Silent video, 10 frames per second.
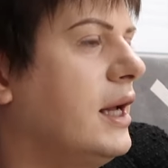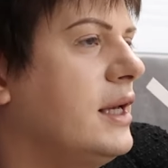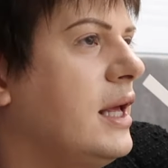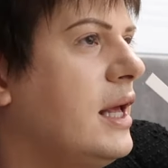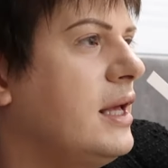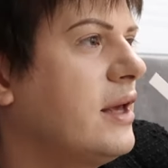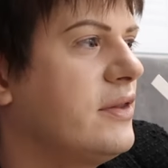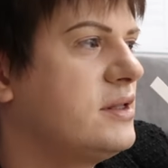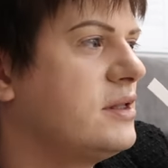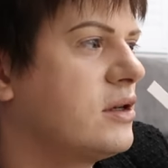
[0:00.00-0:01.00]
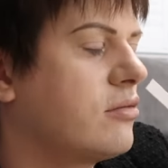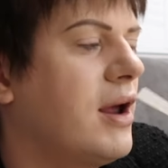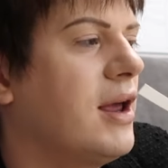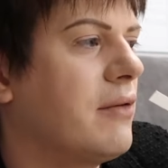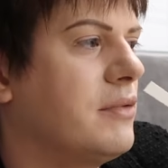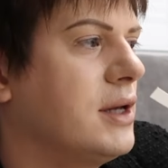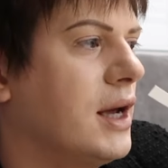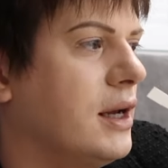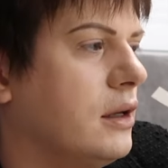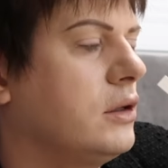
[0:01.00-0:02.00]
and yeah, this is a great
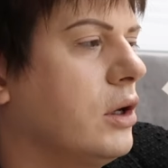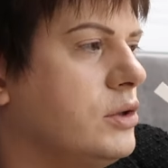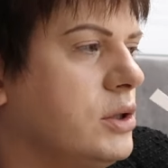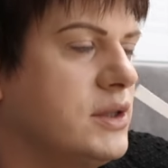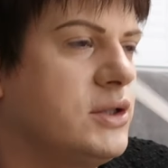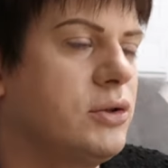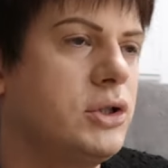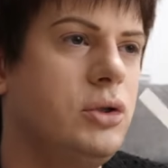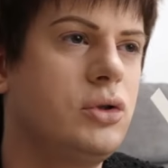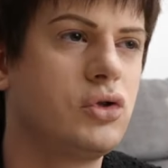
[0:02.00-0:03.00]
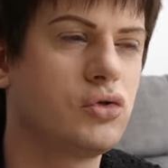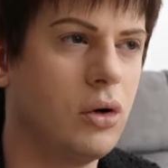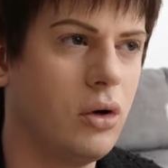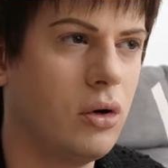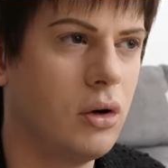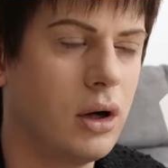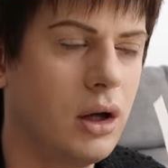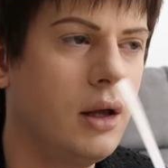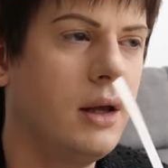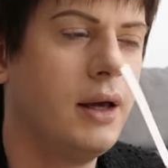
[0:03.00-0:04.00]
everyday go-to. It's not too strong,
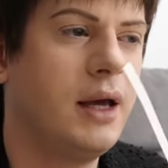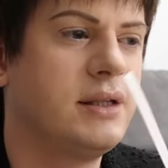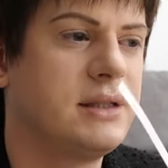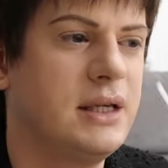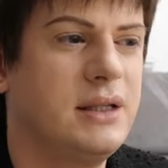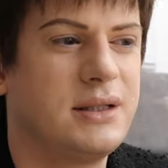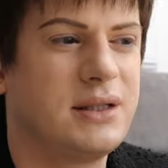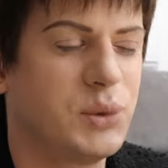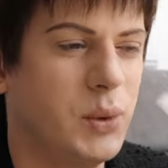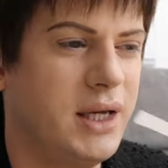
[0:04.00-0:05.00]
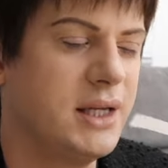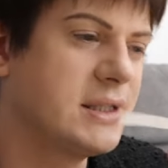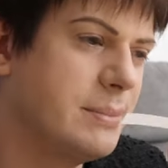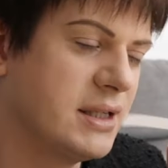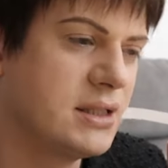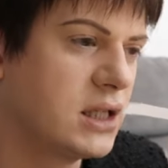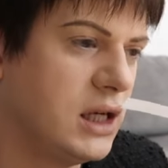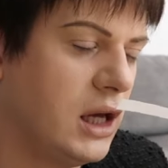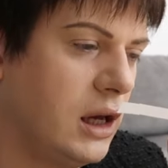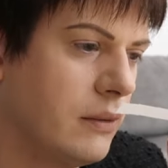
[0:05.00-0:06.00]
it's sweet, it's
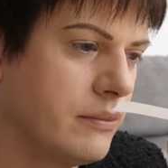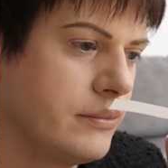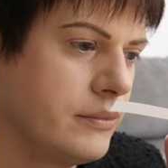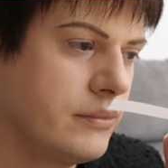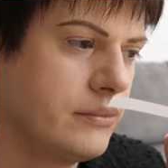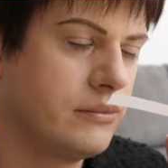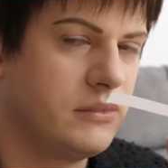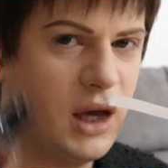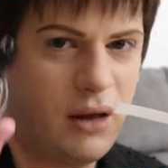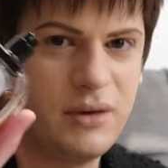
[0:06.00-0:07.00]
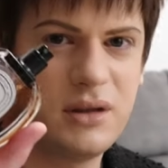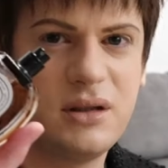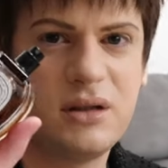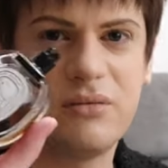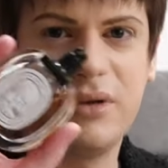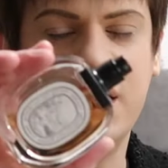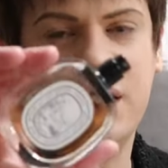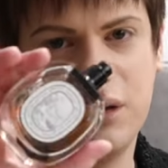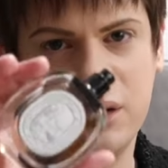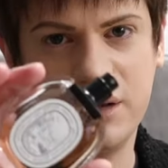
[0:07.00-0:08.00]
musky, yeah, this is a really
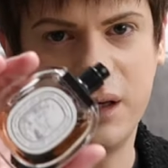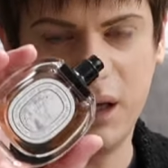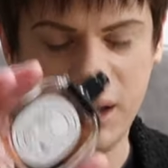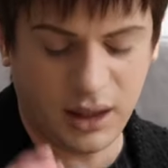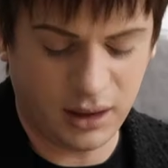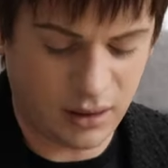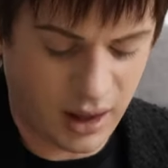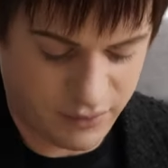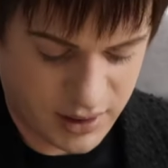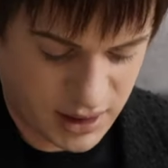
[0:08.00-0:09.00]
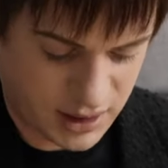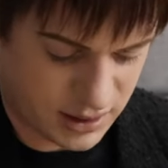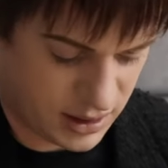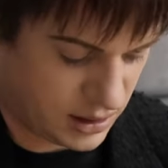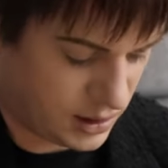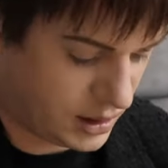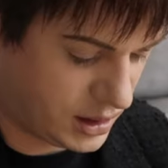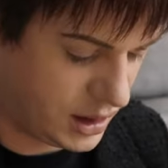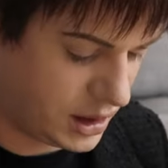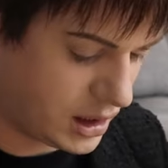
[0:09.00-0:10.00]
good, like, everyday scent, I
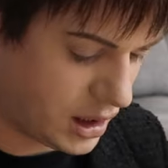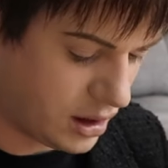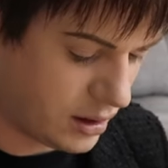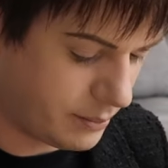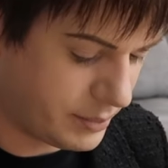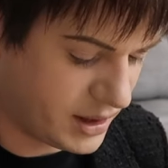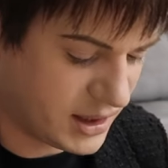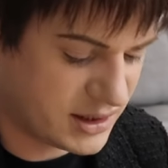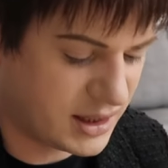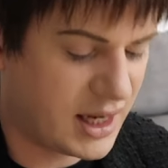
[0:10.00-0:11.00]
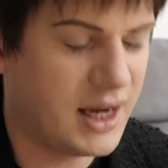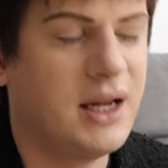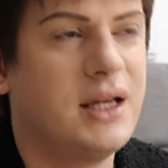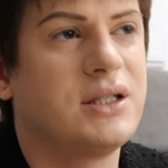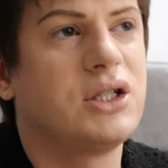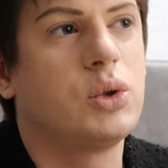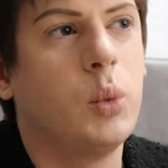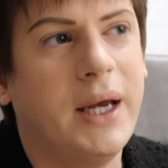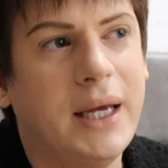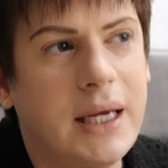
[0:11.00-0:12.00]
think. But it's, again, it's
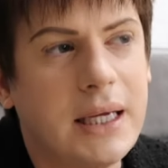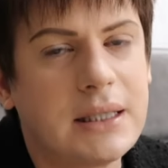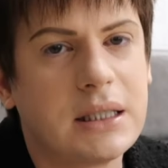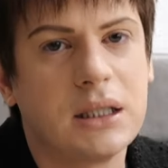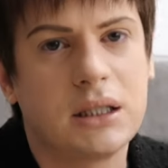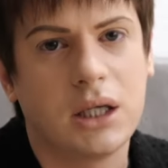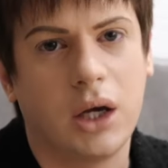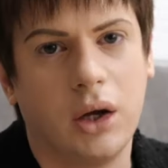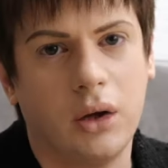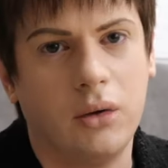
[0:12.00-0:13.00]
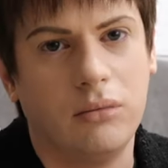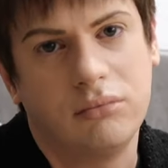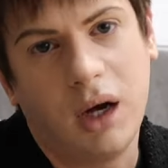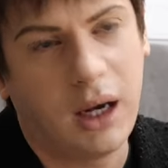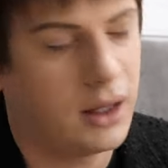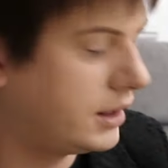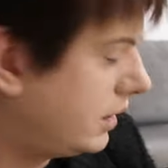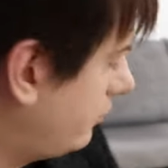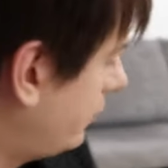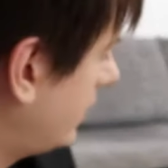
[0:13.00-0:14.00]
sweet, so I like
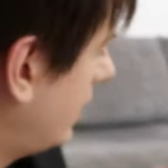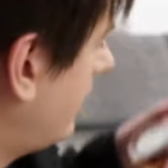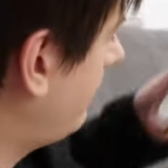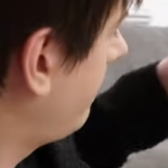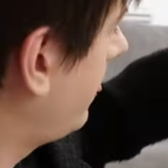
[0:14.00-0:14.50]
it for that.